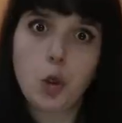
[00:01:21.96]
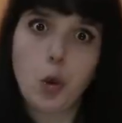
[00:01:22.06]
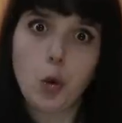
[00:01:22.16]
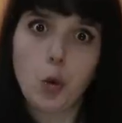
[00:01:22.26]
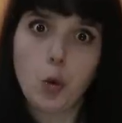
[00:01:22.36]

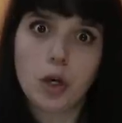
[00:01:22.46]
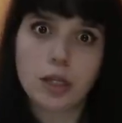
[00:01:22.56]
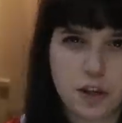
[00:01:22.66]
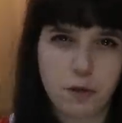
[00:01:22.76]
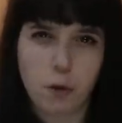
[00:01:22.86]
Two
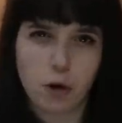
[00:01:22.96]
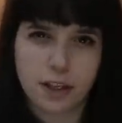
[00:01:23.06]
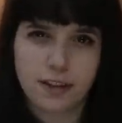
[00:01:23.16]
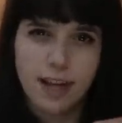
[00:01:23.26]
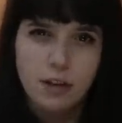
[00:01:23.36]
if you're
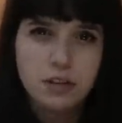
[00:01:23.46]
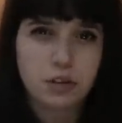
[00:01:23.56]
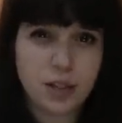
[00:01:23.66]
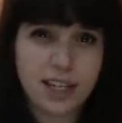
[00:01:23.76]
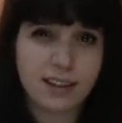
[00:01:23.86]
walking down the
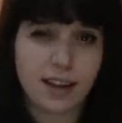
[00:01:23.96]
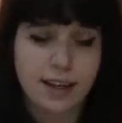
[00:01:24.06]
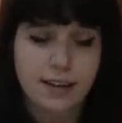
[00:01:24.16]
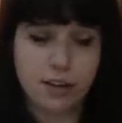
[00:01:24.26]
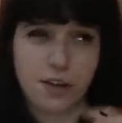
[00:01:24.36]
street,
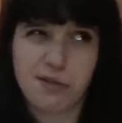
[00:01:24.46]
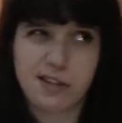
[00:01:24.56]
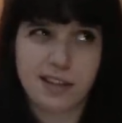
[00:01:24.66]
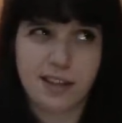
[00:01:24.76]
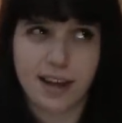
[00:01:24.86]
like you
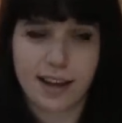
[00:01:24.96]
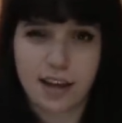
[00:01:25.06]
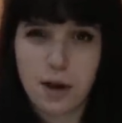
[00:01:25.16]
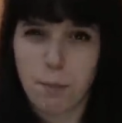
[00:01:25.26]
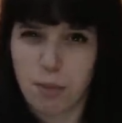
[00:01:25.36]
see like
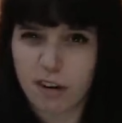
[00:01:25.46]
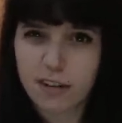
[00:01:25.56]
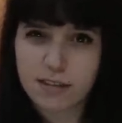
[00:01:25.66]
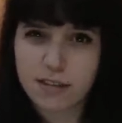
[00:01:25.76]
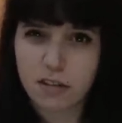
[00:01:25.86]

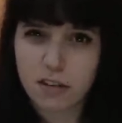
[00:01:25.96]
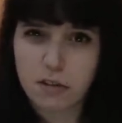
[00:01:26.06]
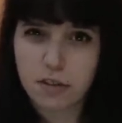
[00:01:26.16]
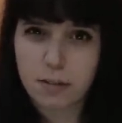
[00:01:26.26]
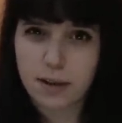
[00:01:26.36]
birds all
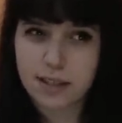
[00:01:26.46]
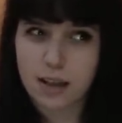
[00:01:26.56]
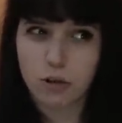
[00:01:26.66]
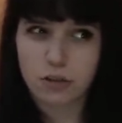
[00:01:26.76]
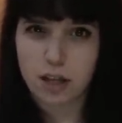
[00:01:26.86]
over the place,
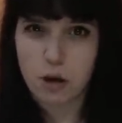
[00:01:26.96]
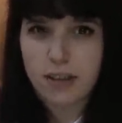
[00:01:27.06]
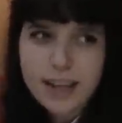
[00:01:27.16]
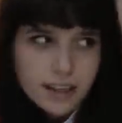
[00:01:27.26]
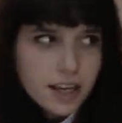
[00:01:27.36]
I will go
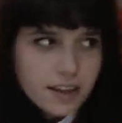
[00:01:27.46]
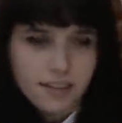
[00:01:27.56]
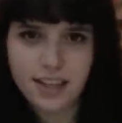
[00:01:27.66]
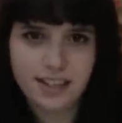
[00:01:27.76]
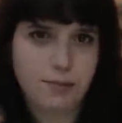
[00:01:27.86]
like
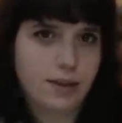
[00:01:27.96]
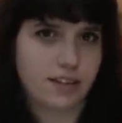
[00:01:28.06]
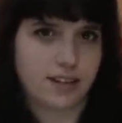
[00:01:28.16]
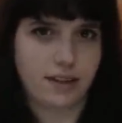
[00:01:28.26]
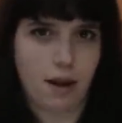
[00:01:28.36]
this
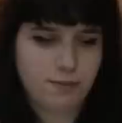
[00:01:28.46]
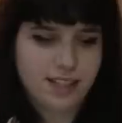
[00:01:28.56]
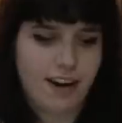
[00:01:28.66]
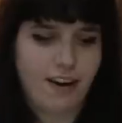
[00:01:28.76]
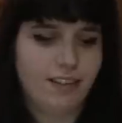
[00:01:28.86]
because I, am
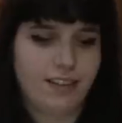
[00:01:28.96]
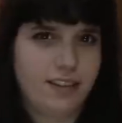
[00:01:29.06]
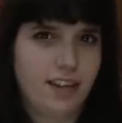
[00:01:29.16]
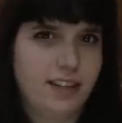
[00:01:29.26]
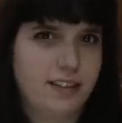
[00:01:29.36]
scared
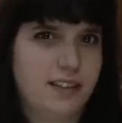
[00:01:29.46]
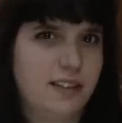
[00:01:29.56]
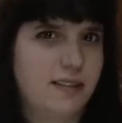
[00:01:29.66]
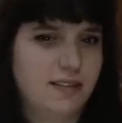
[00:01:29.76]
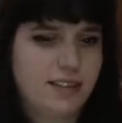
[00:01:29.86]
like
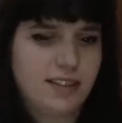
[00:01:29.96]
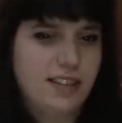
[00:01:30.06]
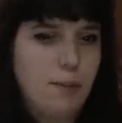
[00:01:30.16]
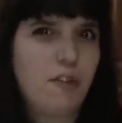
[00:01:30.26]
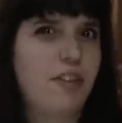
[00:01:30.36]

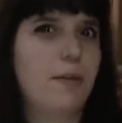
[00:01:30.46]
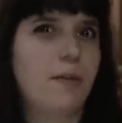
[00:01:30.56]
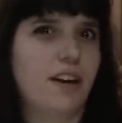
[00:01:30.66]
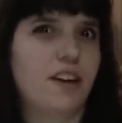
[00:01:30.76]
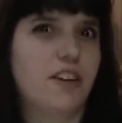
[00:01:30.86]
some of them
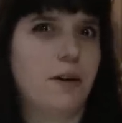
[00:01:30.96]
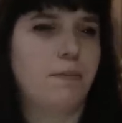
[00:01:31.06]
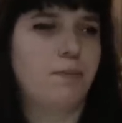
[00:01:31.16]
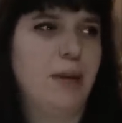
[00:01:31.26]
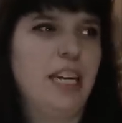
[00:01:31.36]
are gonna
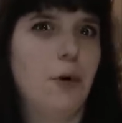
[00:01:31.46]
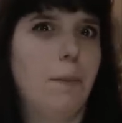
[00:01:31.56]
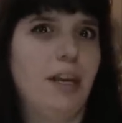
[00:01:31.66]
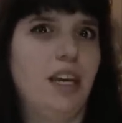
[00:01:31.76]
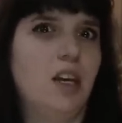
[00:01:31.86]
pee
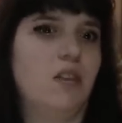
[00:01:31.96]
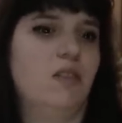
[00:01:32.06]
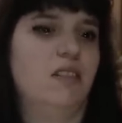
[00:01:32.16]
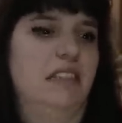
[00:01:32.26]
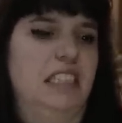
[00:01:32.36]
on me
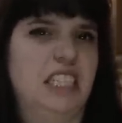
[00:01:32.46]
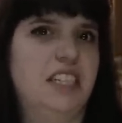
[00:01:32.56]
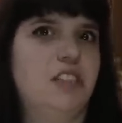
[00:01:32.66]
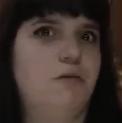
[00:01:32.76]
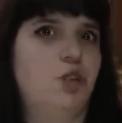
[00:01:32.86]
or
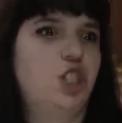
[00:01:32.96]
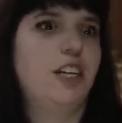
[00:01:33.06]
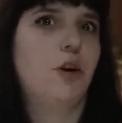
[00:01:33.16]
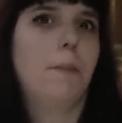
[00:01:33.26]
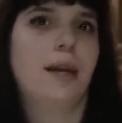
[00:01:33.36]
gonna
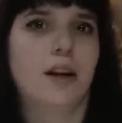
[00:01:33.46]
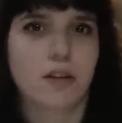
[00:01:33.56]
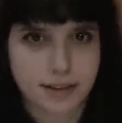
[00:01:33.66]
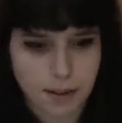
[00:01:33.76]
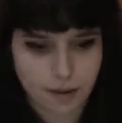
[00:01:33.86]
shit on me
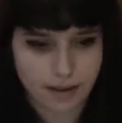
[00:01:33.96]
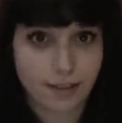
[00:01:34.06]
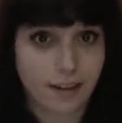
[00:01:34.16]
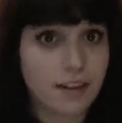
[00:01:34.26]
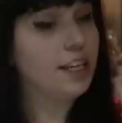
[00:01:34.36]
or something
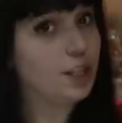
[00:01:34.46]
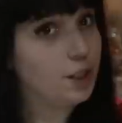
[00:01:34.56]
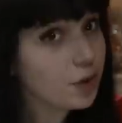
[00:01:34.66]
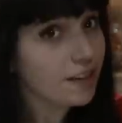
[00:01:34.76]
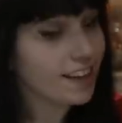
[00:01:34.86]
like that.
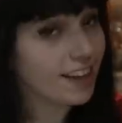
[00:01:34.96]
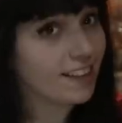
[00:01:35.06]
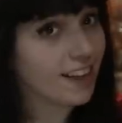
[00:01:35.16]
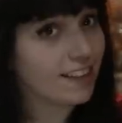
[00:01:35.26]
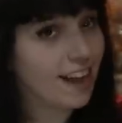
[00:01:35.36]
You're thinking
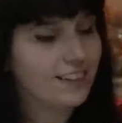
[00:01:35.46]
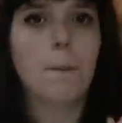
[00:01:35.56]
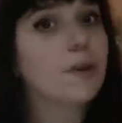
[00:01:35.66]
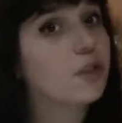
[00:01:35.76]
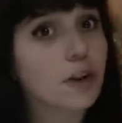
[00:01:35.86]
like that,
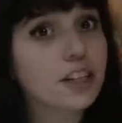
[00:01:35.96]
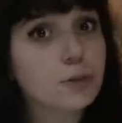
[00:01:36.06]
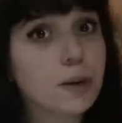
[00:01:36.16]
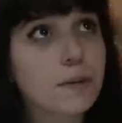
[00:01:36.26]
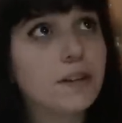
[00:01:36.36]
but
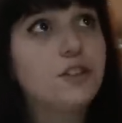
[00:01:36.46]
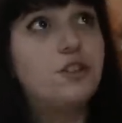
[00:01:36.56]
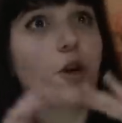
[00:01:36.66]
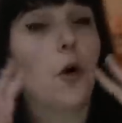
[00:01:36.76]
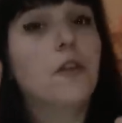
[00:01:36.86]
Turkish people
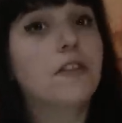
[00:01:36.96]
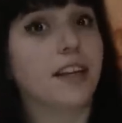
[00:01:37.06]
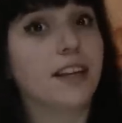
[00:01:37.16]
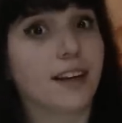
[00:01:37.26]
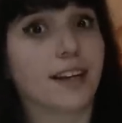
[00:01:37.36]
don't
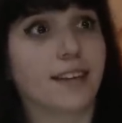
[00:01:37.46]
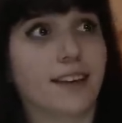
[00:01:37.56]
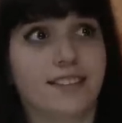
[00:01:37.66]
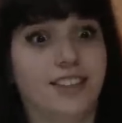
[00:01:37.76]
think like that.